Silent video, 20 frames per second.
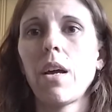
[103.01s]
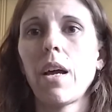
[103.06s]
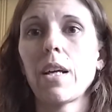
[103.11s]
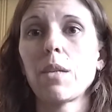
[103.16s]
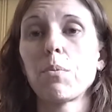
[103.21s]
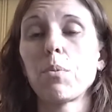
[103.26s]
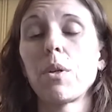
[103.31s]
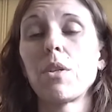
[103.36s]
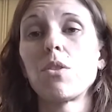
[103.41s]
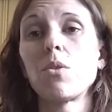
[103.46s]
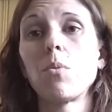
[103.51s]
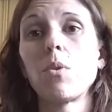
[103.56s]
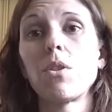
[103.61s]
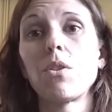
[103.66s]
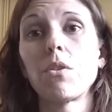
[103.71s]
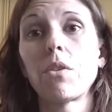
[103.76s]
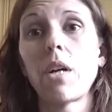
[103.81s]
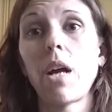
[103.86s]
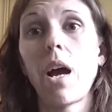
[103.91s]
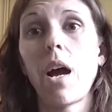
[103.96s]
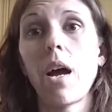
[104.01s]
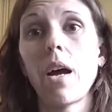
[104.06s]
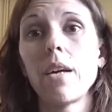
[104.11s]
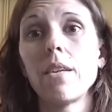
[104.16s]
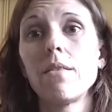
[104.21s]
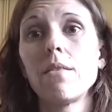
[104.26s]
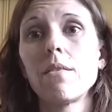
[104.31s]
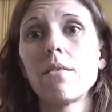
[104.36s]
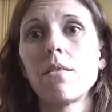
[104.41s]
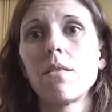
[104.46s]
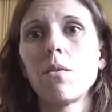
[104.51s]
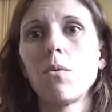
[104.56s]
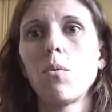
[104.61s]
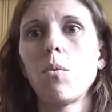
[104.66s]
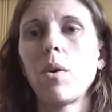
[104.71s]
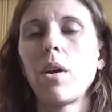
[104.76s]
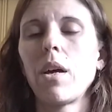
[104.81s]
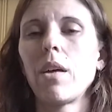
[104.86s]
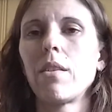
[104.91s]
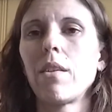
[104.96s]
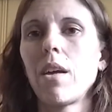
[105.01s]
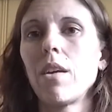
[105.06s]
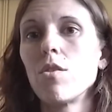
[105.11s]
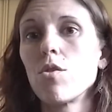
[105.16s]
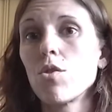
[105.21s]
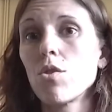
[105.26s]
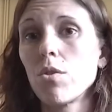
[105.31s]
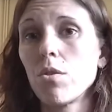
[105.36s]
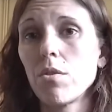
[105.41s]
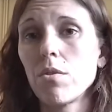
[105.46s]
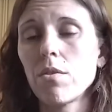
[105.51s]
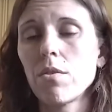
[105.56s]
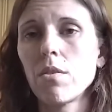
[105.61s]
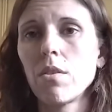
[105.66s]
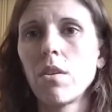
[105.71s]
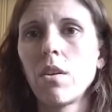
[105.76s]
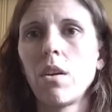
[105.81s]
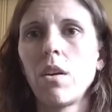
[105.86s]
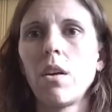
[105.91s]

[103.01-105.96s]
exploration with your guides, with angels,